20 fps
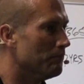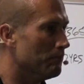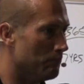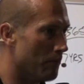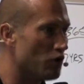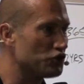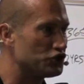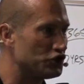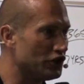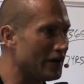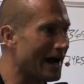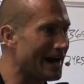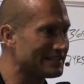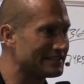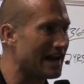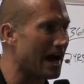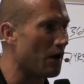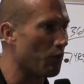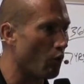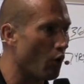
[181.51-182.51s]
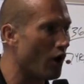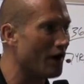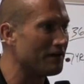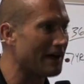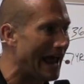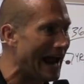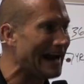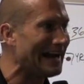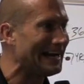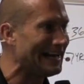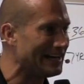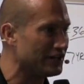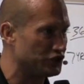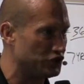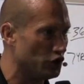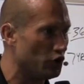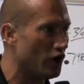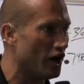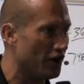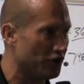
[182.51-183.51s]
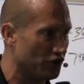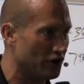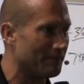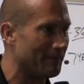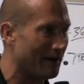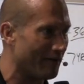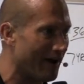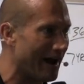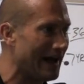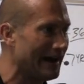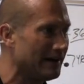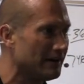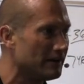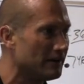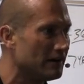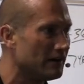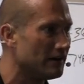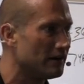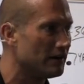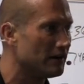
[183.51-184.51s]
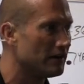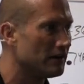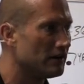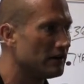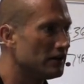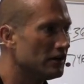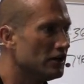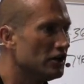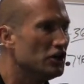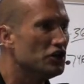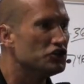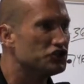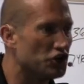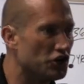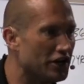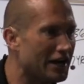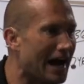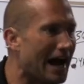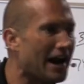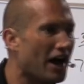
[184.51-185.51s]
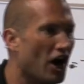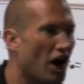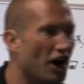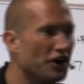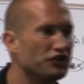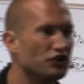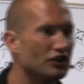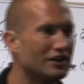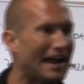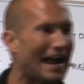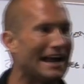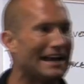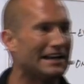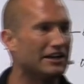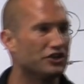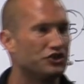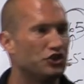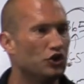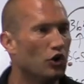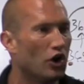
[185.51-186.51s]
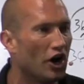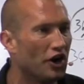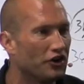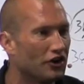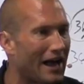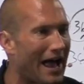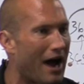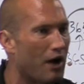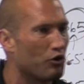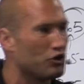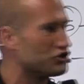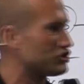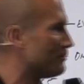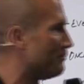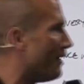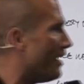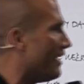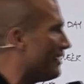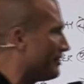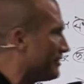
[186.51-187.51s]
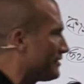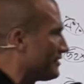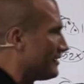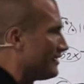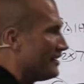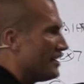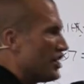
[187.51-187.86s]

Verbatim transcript: Most of you guys got one eighty to two hundred, am I right? So you got one hundred eighty to two hundred hours a month.